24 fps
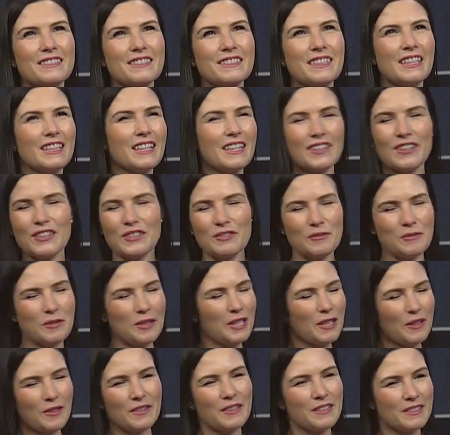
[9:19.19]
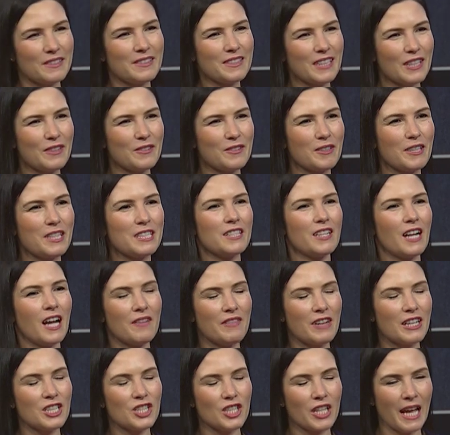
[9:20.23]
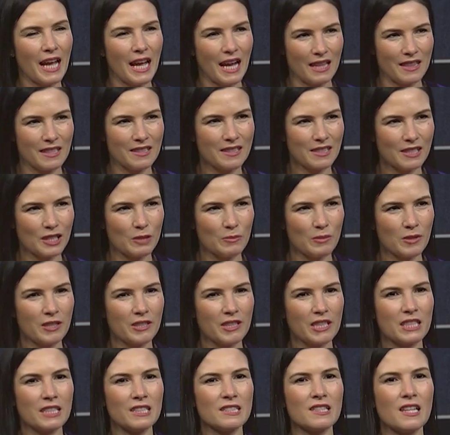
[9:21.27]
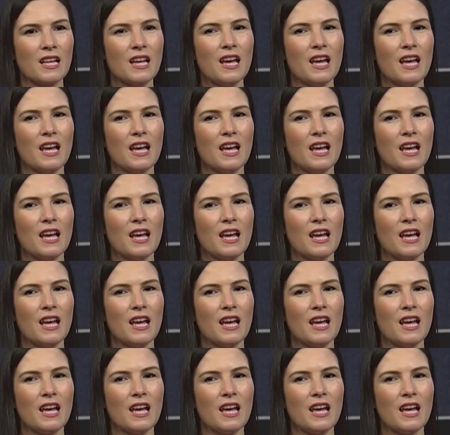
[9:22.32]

and I got to a point, I thought, this is kind of crazy. I've actually had this experience,